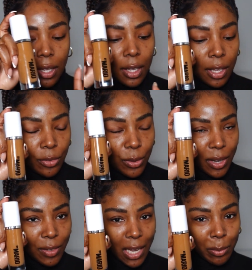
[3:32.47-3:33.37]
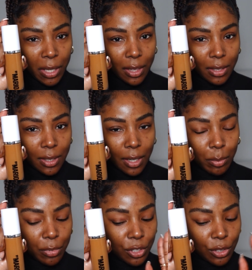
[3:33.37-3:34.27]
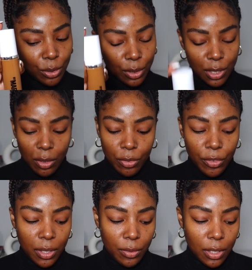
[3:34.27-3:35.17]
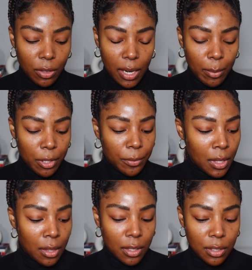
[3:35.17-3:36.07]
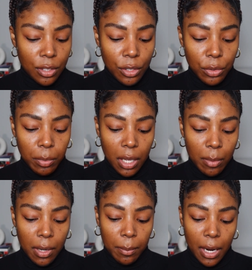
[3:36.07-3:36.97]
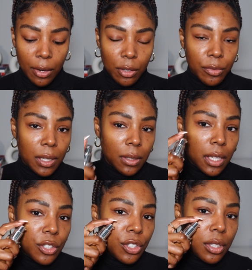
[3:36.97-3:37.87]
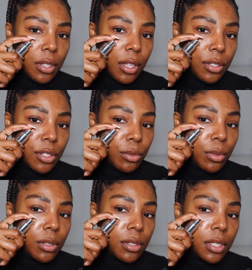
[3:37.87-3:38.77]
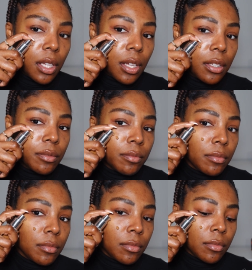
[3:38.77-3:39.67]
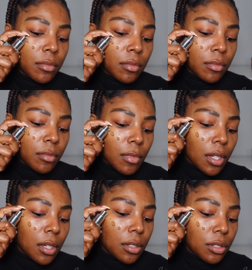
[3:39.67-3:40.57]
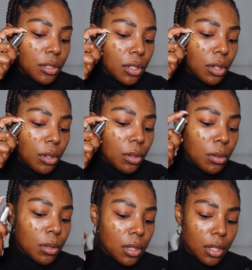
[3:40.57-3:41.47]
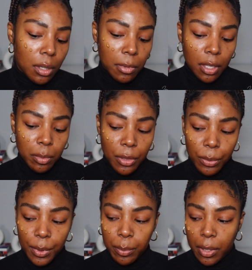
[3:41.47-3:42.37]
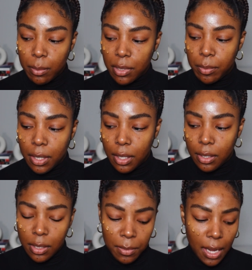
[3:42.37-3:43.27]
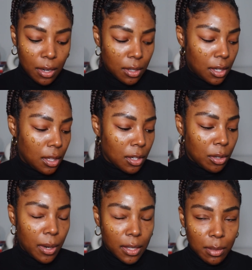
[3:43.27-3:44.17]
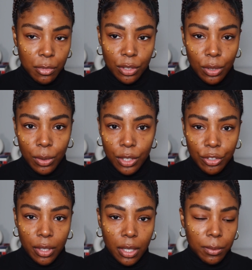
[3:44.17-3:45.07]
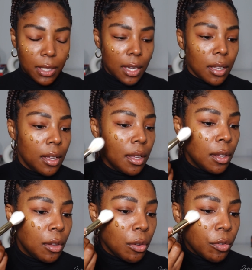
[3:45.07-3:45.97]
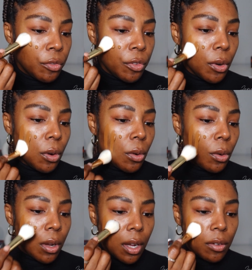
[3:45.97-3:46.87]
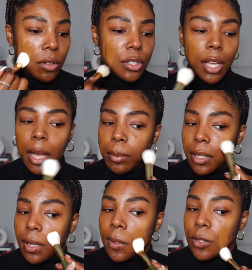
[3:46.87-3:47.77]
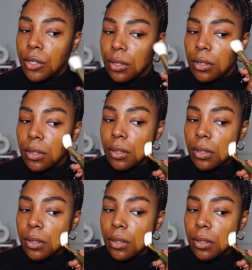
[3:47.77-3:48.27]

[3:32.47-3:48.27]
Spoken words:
If you have not picked this up, just do yourself a favor and grab it. This is the new Makeup by Mario foundation. There's Surrealskin. It's so good. I'm going to put 3 pumps because I'm not going to color correct. I'm just going straight in with like full coverage application